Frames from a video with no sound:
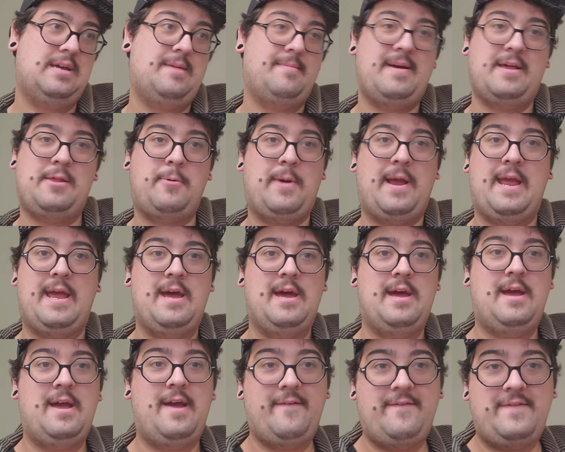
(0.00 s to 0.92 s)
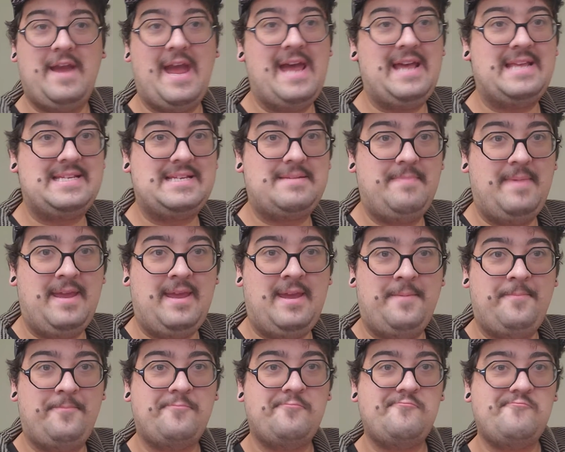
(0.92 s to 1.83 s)
By the way, if you ask
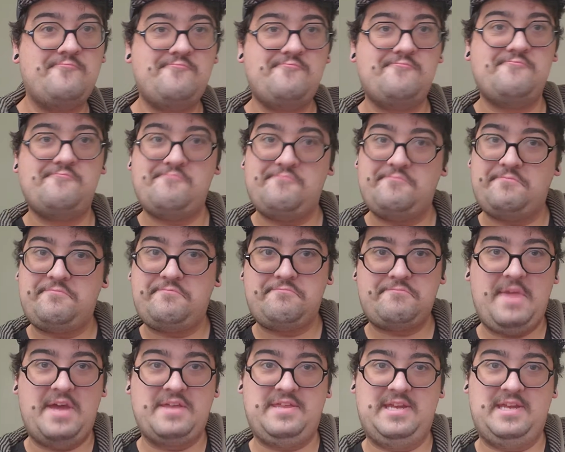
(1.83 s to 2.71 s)
me, I